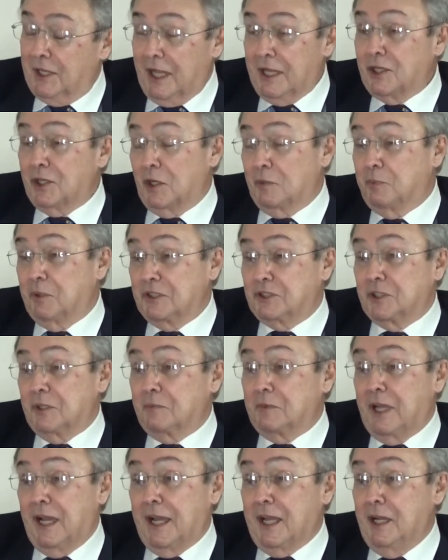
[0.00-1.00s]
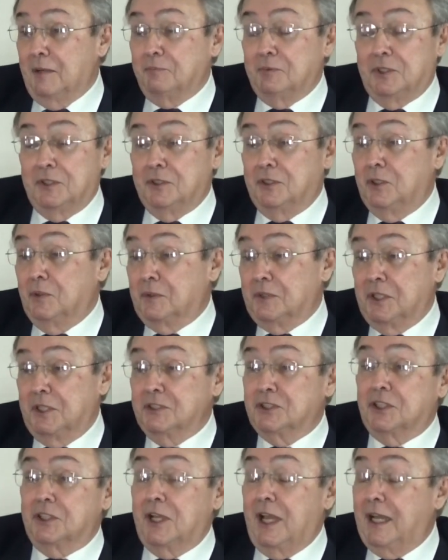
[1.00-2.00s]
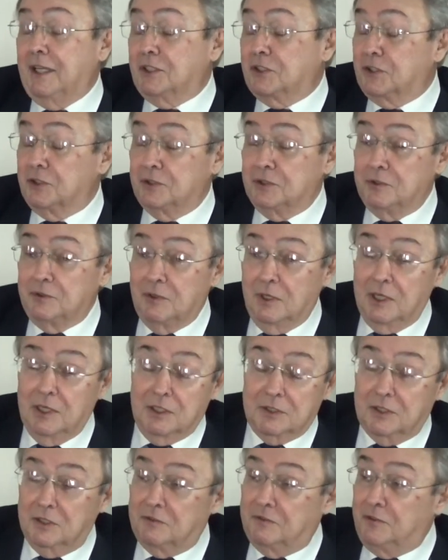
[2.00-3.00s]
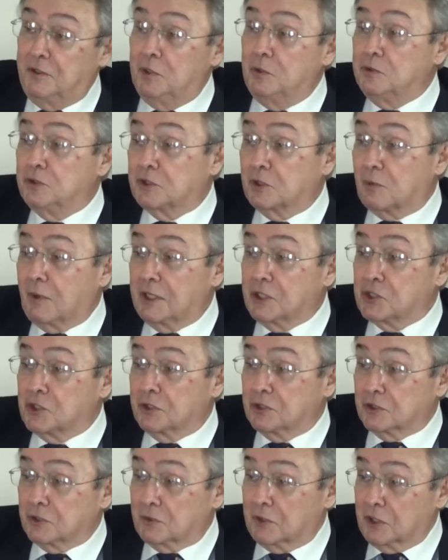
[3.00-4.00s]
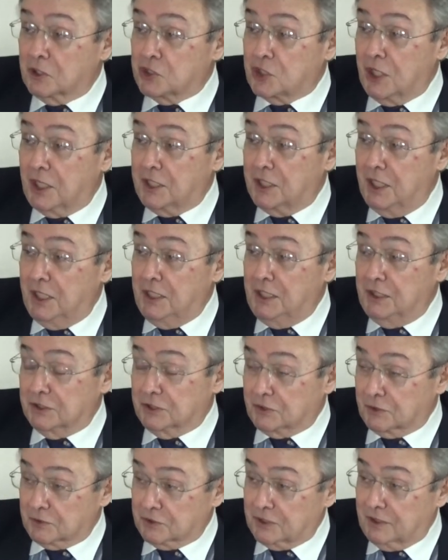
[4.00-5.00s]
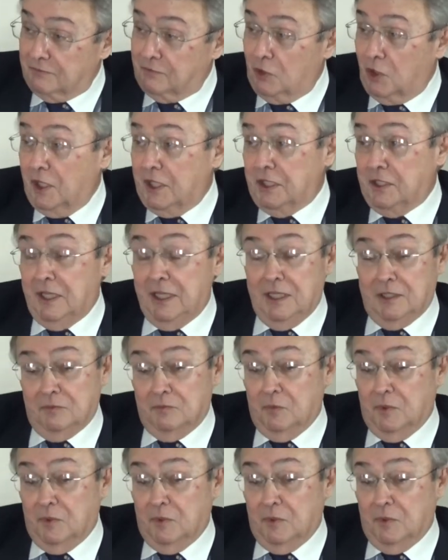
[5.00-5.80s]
Yeah, they could have put some guy up to doing this and that to uh, confuse the Russians or the Chinese or mm -hmm. something like that.